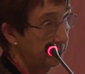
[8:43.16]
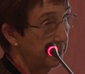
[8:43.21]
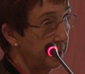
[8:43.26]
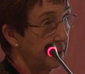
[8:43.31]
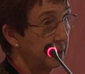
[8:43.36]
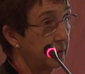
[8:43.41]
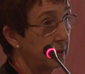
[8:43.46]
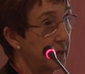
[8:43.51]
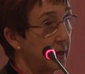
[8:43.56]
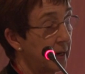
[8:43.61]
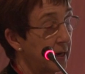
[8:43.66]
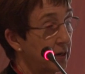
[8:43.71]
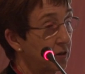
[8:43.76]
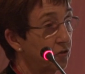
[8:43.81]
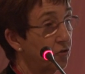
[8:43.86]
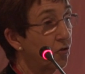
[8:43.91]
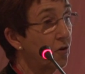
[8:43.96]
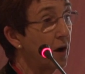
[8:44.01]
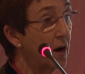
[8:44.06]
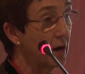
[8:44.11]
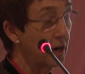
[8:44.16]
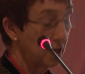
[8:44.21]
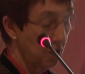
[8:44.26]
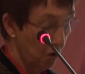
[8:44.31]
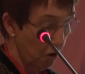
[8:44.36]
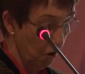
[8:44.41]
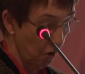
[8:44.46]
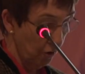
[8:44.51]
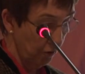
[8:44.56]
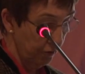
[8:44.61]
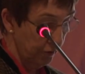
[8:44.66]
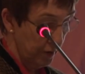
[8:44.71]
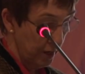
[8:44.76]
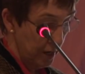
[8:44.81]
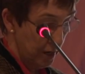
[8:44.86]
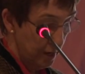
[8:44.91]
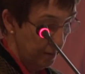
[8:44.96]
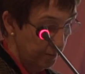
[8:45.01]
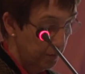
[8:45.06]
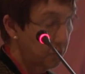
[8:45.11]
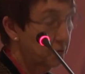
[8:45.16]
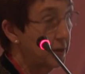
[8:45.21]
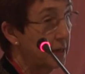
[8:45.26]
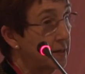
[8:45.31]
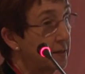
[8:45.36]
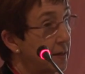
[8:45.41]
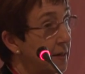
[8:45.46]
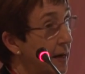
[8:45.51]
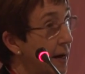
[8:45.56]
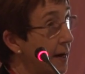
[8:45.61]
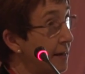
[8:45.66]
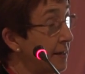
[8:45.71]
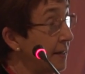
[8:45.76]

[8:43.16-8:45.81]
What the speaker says: been a trial of budesonide